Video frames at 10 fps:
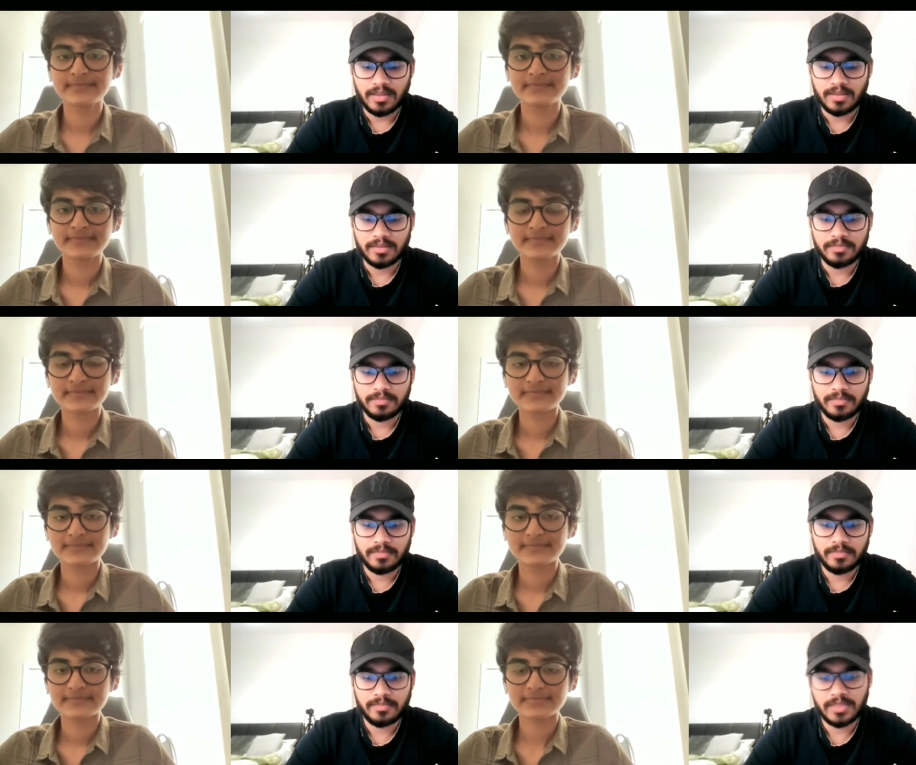Speaker 1: Uh,
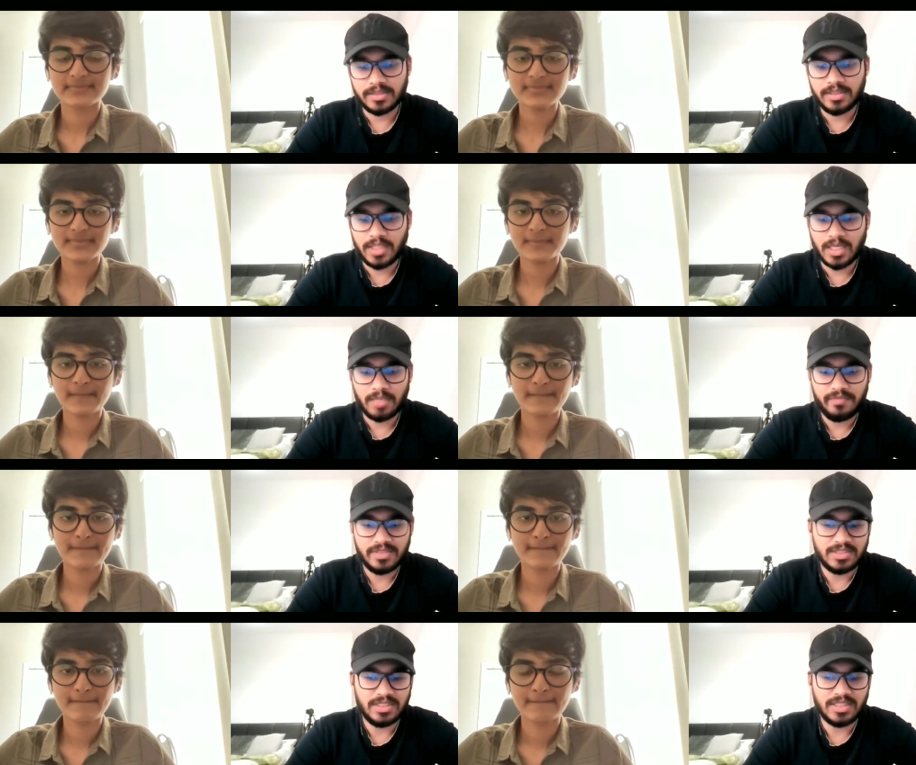but yeah, I mean,
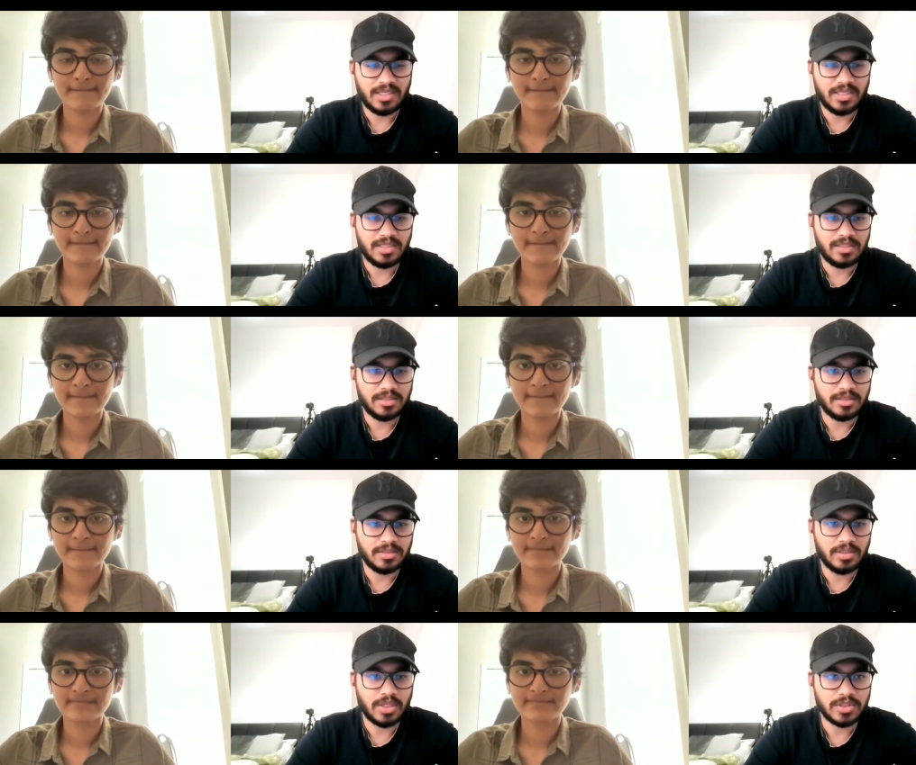we see there are
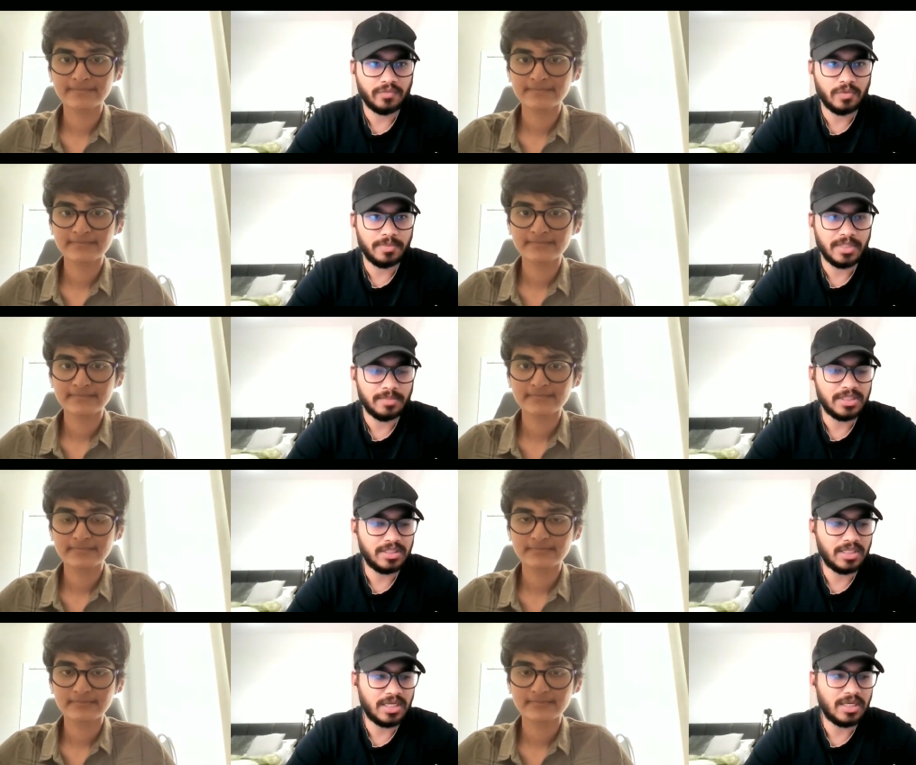uh, lots of opening, but
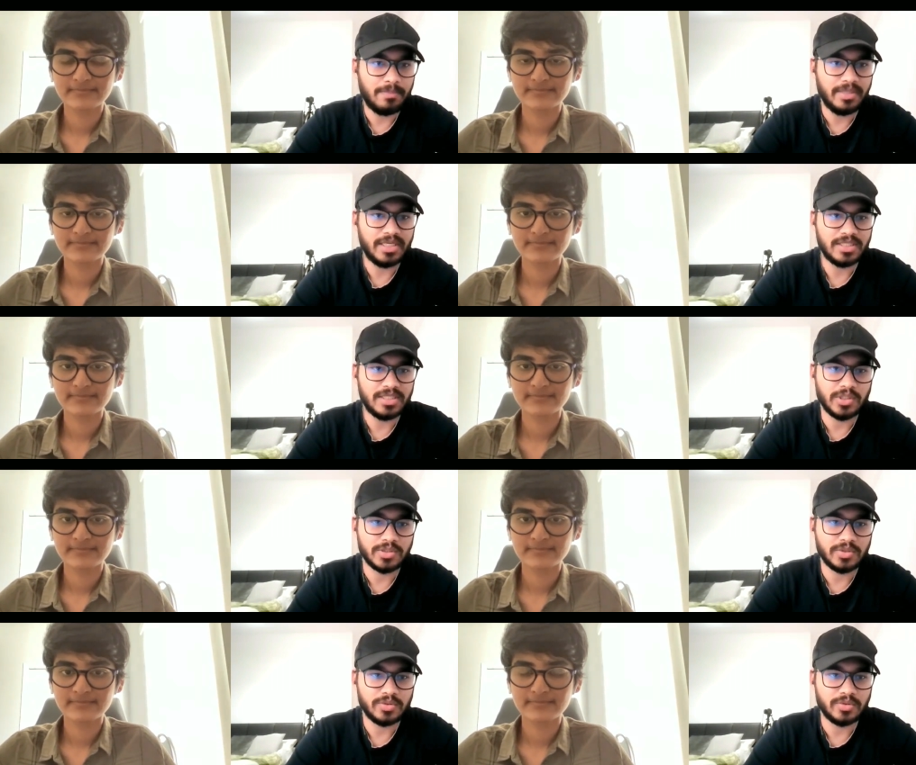then there are applicants
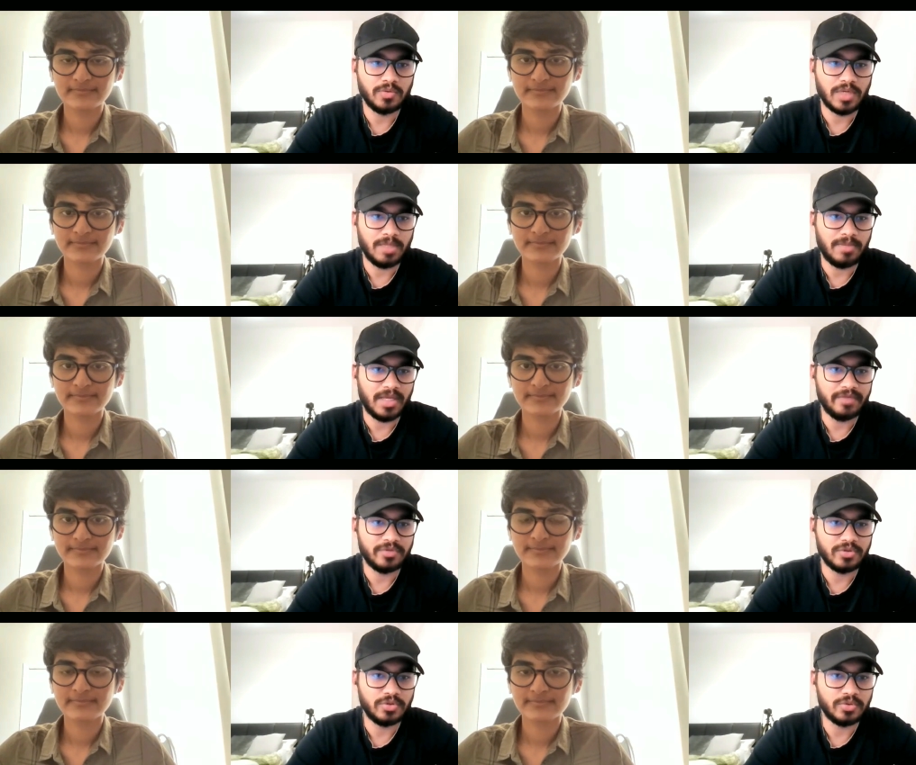also who are applying
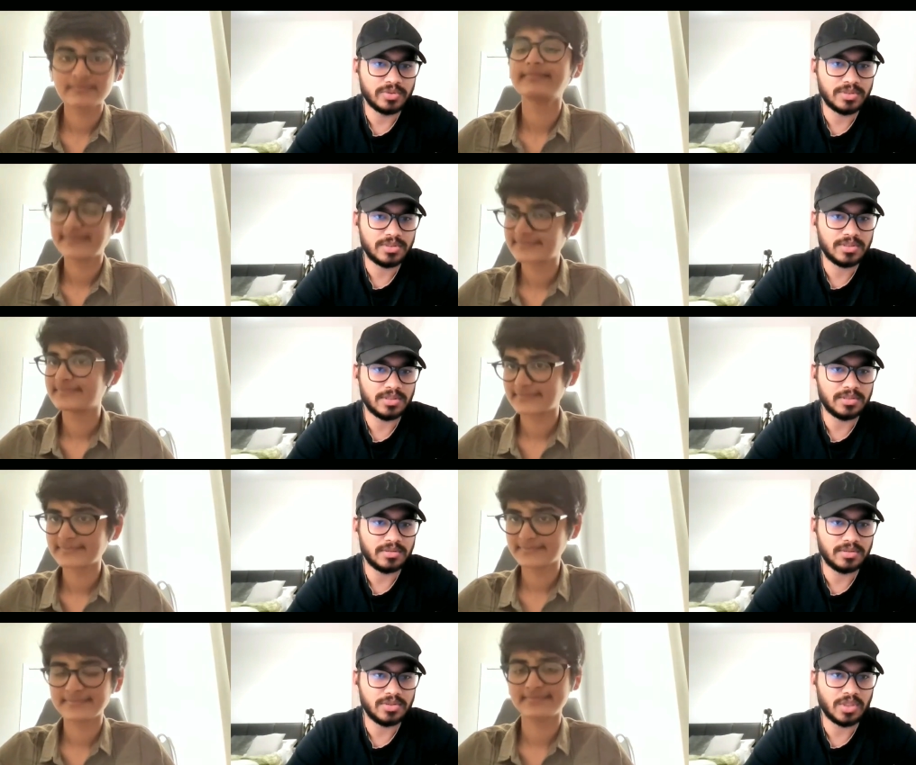for those
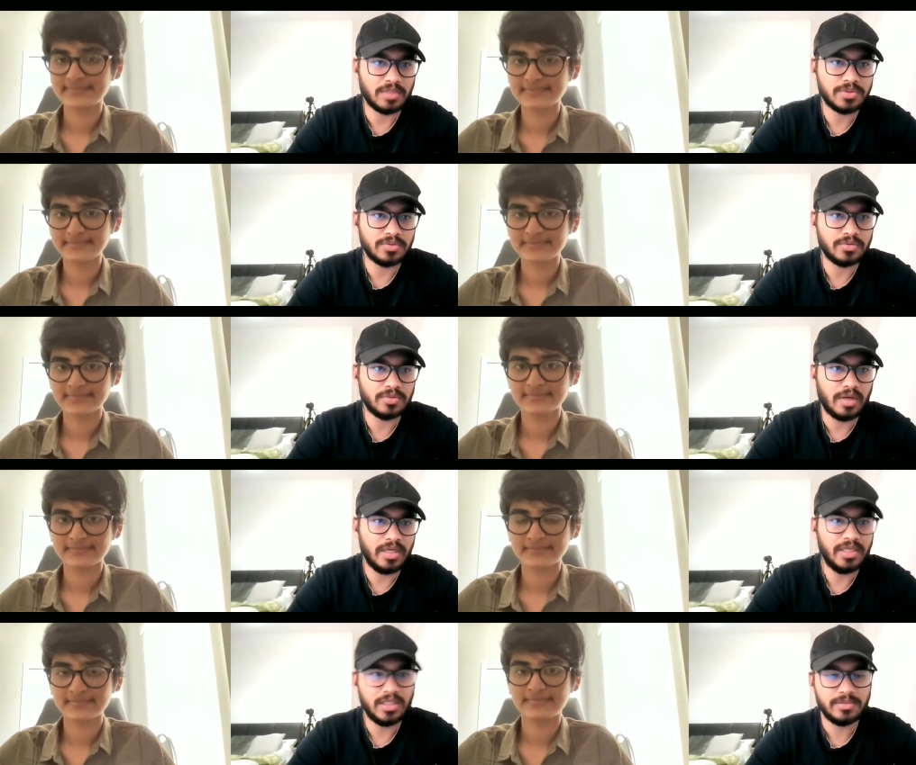uh, jobs. So
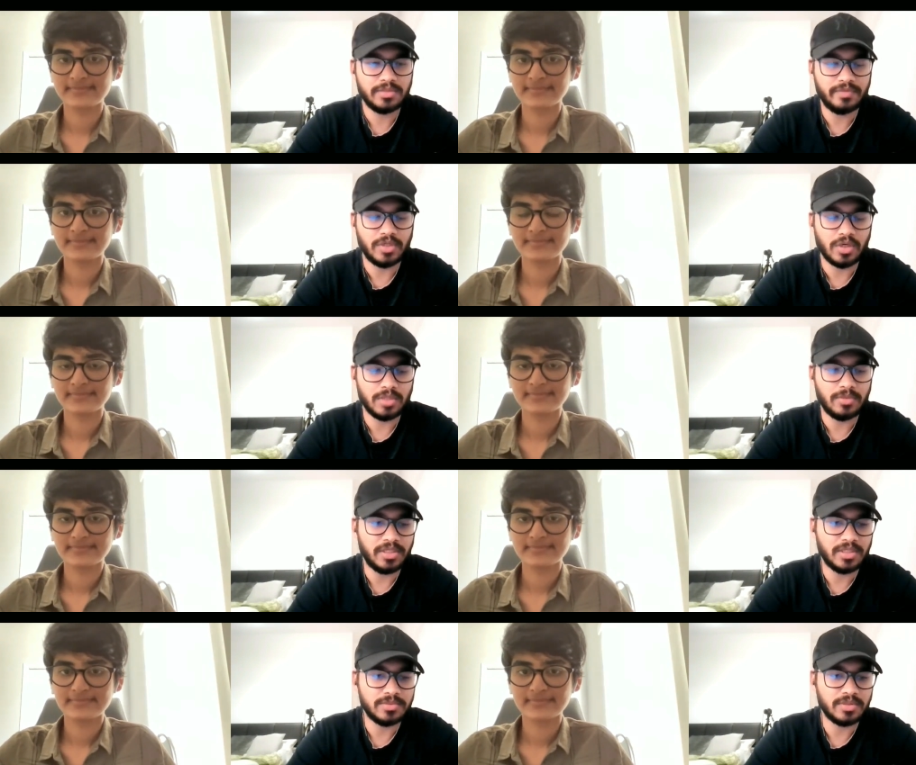in terms of if we talk about
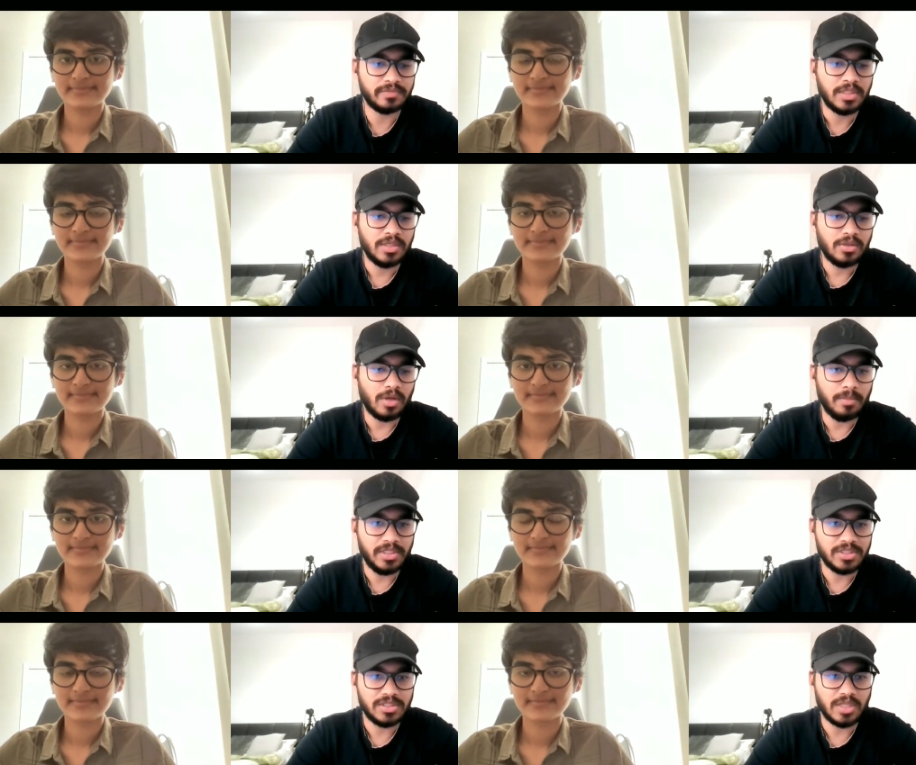in terms of
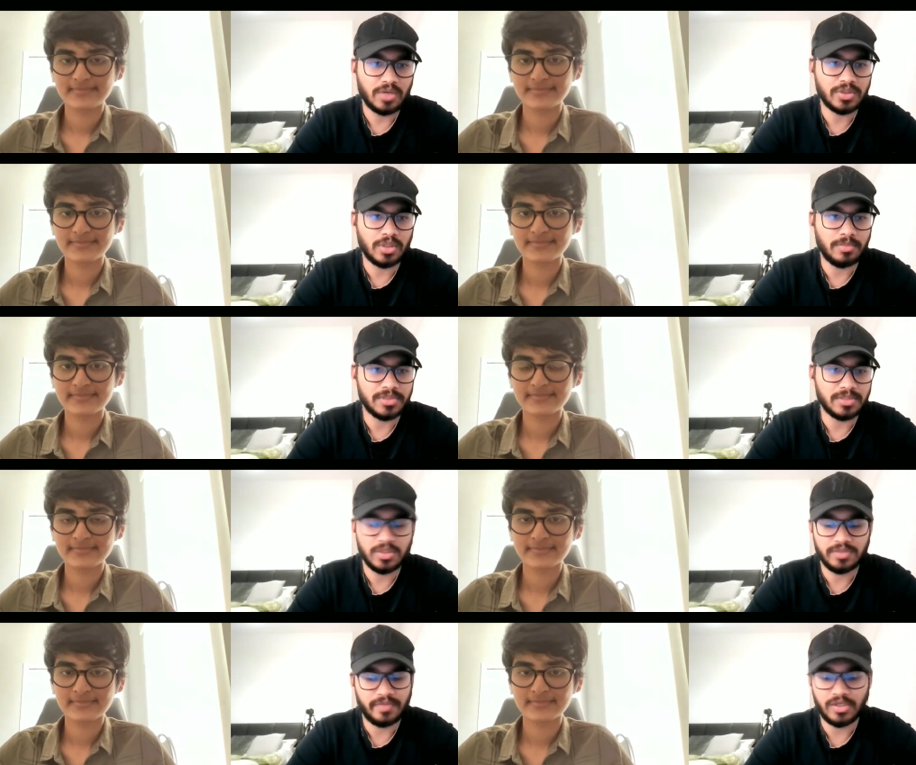competition, how's the competition?
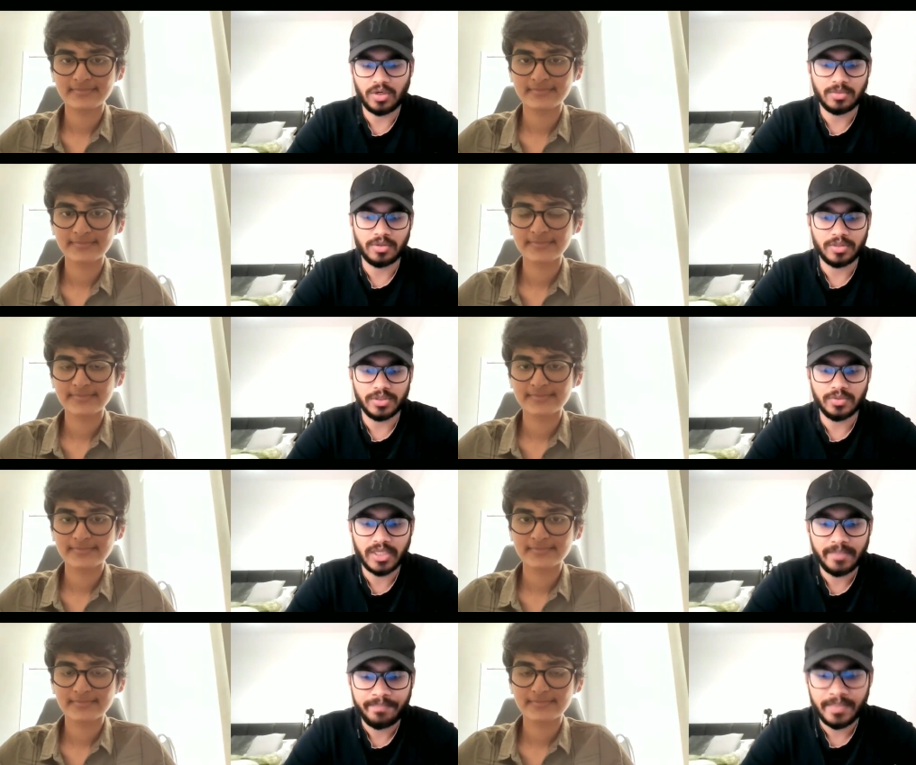Because if I talk about
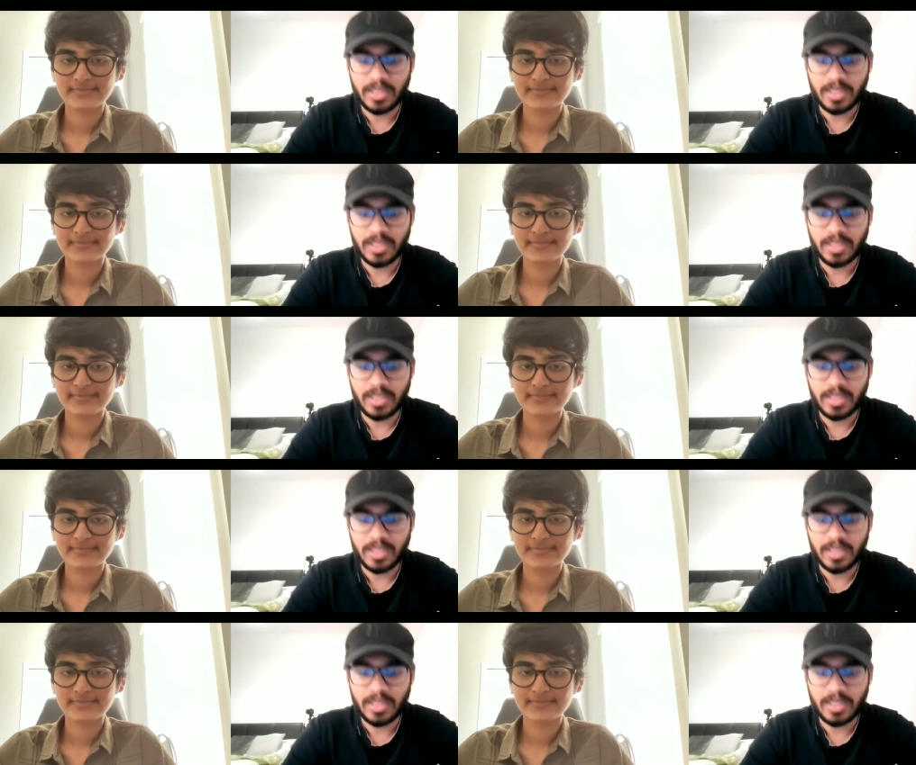UK,